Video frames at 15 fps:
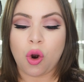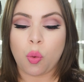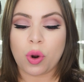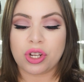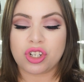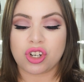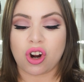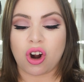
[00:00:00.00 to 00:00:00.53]

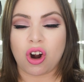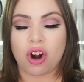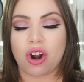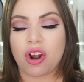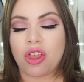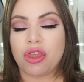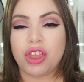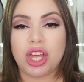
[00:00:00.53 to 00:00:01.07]
which
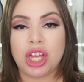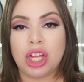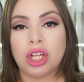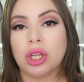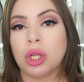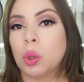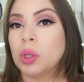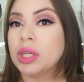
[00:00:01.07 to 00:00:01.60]
are
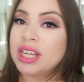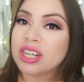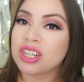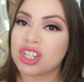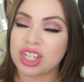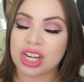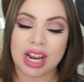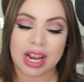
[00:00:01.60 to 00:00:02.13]
the
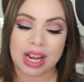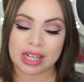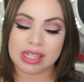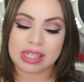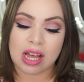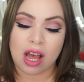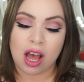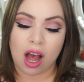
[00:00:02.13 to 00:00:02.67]
Lolita
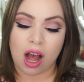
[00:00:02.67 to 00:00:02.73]
shades,